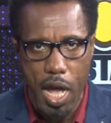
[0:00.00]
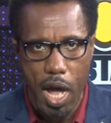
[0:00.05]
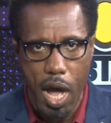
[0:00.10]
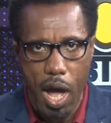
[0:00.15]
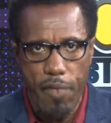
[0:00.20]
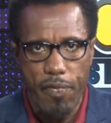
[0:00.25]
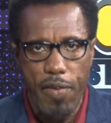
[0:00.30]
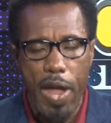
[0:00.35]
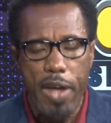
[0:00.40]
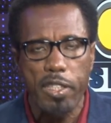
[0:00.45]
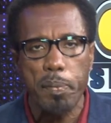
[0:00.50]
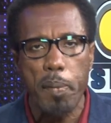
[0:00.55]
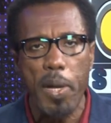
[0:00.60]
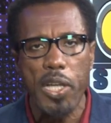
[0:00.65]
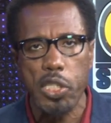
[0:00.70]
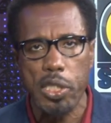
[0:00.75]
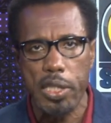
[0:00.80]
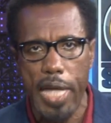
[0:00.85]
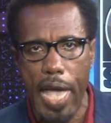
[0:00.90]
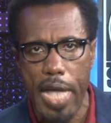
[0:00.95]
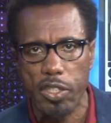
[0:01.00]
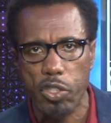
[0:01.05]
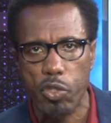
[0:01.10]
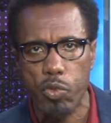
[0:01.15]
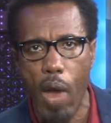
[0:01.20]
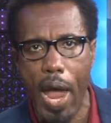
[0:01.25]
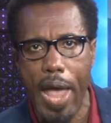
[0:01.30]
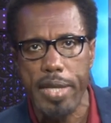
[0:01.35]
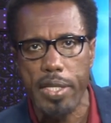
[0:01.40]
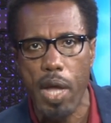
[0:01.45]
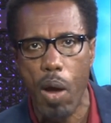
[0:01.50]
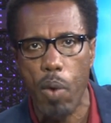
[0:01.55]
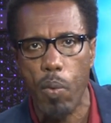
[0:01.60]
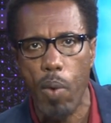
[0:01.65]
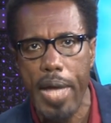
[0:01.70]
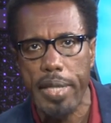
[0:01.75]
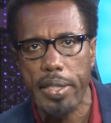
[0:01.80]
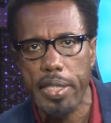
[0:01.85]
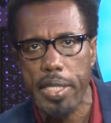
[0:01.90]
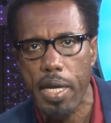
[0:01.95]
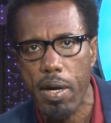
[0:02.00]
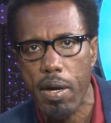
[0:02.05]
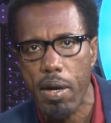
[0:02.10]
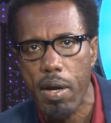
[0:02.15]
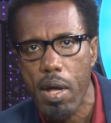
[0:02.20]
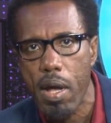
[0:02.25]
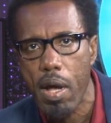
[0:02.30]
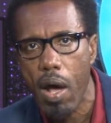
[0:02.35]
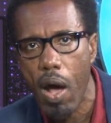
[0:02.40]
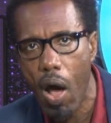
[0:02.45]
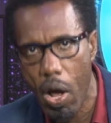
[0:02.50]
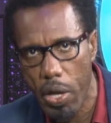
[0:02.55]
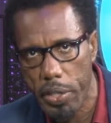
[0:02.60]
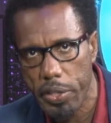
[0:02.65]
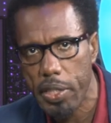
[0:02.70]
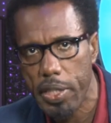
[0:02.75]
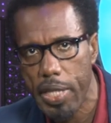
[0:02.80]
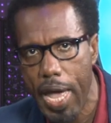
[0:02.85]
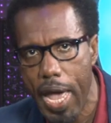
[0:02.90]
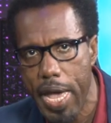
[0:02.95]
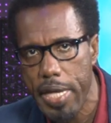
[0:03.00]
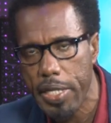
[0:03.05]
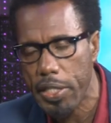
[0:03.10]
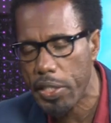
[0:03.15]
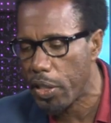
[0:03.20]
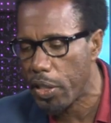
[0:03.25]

Our very special guest right now, right here on stage.